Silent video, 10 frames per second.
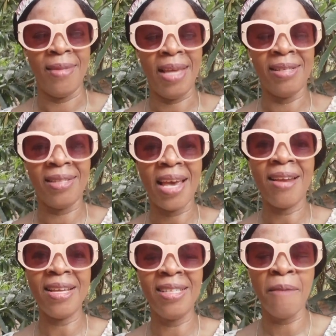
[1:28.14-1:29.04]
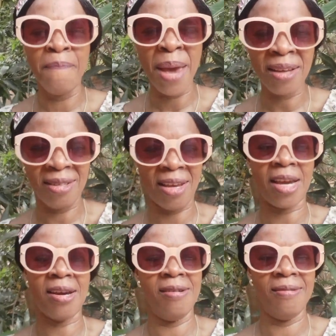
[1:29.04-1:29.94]
A cell is the
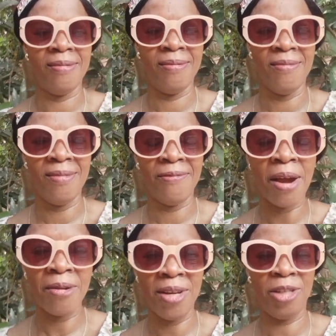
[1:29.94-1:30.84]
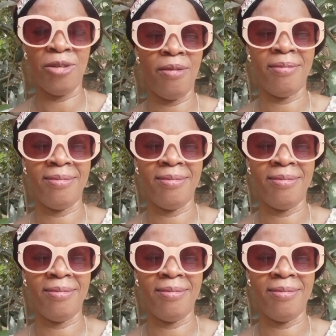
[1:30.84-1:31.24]
basic foundation.